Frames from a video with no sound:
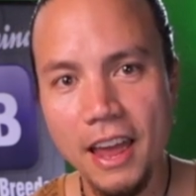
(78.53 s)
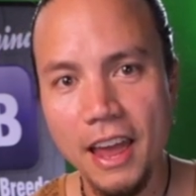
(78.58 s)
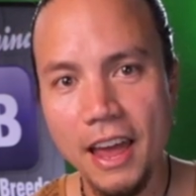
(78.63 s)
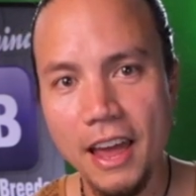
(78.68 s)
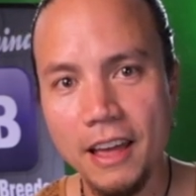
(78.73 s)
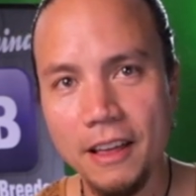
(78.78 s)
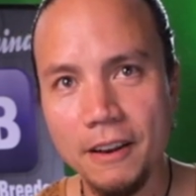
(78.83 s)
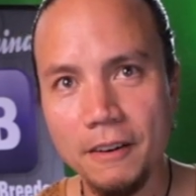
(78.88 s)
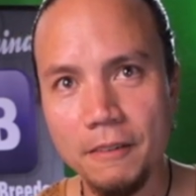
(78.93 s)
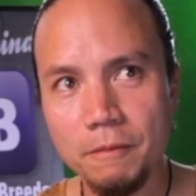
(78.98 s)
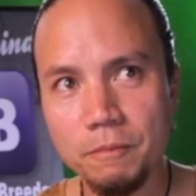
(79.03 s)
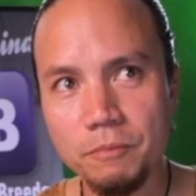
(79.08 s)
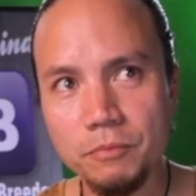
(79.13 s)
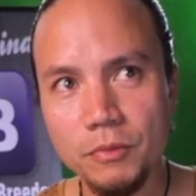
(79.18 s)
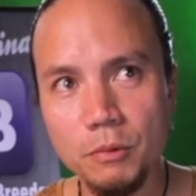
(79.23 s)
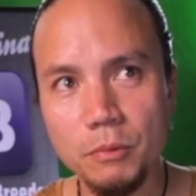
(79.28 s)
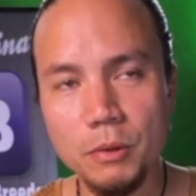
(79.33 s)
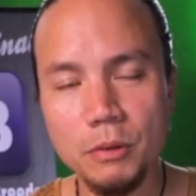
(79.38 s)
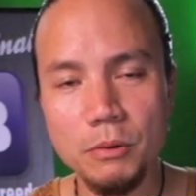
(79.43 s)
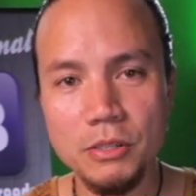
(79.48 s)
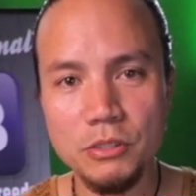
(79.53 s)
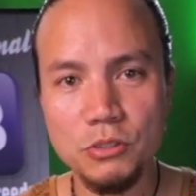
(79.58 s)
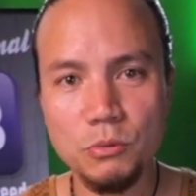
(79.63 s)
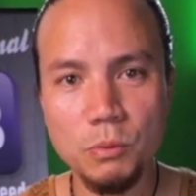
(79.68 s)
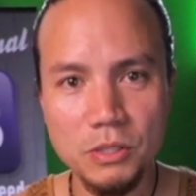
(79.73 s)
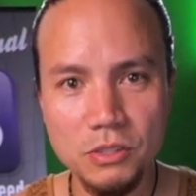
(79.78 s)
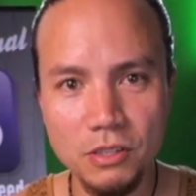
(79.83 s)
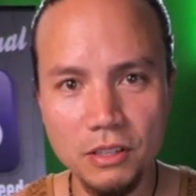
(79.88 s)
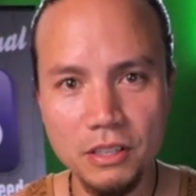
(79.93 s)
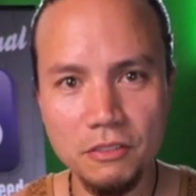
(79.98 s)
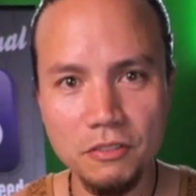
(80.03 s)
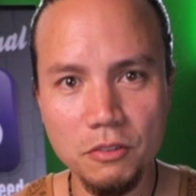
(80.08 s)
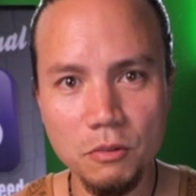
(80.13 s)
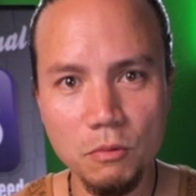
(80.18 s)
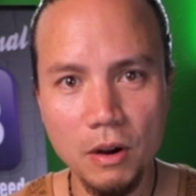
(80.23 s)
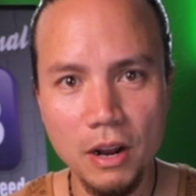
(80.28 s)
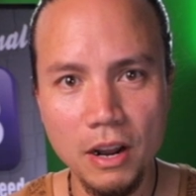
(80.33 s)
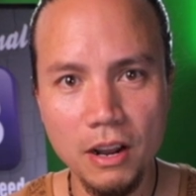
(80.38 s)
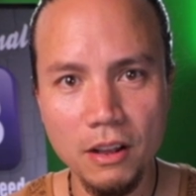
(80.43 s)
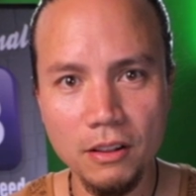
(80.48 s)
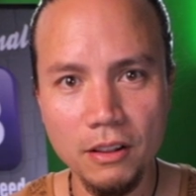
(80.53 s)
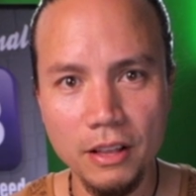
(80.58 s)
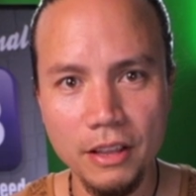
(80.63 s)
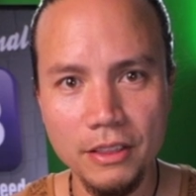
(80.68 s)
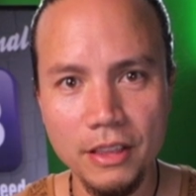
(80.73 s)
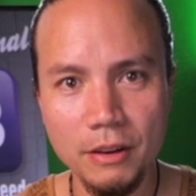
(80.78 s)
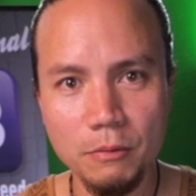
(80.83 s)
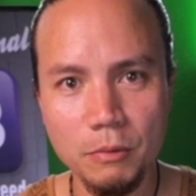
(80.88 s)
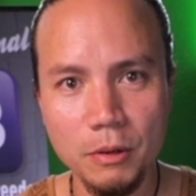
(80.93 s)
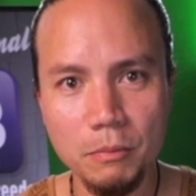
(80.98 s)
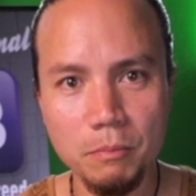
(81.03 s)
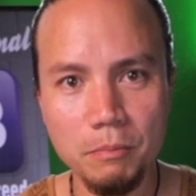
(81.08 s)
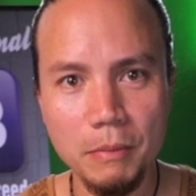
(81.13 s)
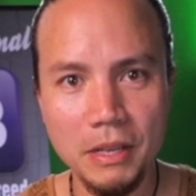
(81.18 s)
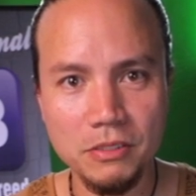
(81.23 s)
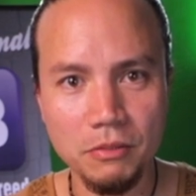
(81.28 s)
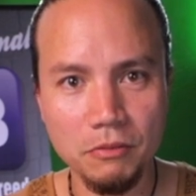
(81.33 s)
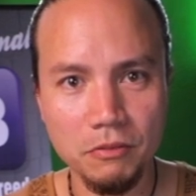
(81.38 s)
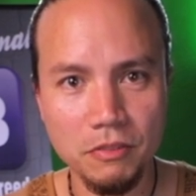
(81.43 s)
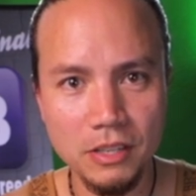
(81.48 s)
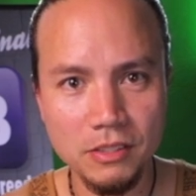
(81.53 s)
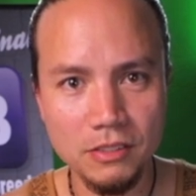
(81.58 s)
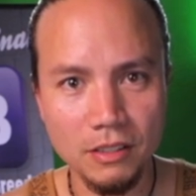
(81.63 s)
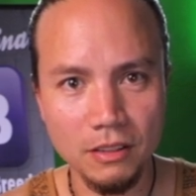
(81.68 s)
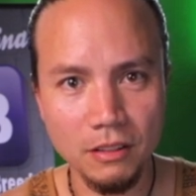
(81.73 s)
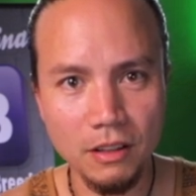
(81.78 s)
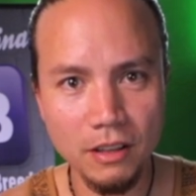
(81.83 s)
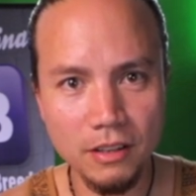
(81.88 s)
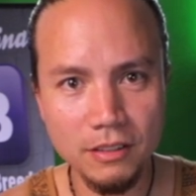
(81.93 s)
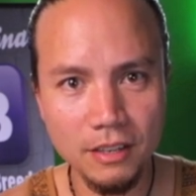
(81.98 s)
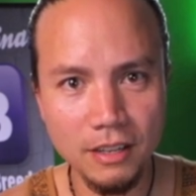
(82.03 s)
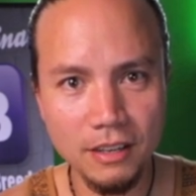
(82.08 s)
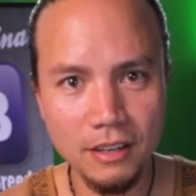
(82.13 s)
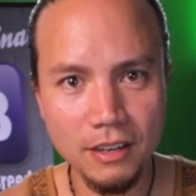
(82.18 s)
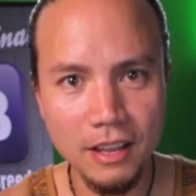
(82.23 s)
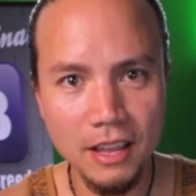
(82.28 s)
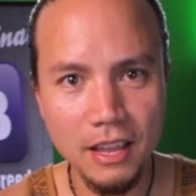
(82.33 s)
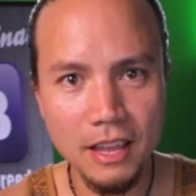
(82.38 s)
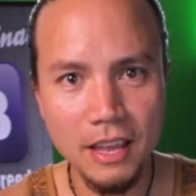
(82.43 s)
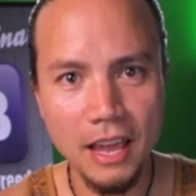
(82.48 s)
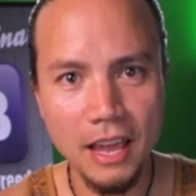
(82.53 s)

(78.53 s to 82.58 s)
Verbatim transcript: and we were in Switzerland for a while, and then we met some friends in London,